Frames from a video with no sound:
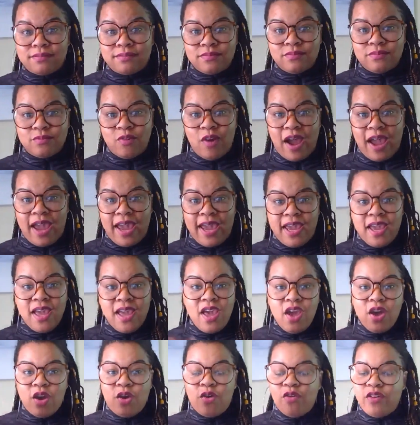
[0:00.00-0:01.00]
right?
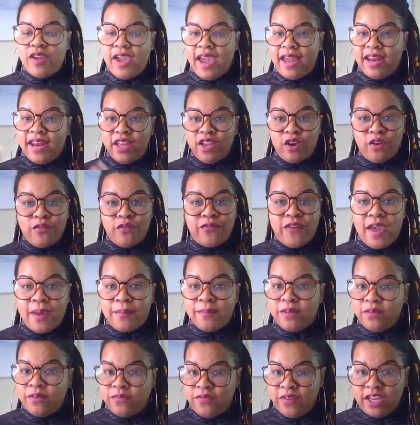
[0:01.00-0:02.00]
Creating your
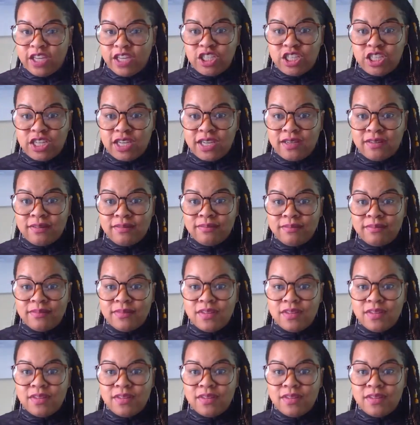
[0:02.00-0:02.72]
family vision,